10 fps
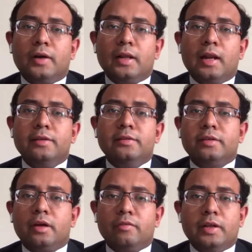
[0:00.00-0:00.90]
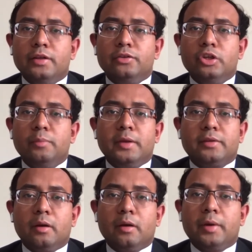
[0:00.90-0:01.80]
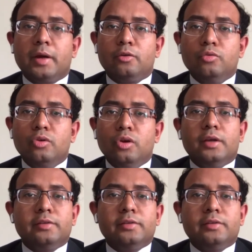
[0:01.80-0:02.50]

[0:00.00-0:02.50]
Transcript: the fertilizers are very cheap as compared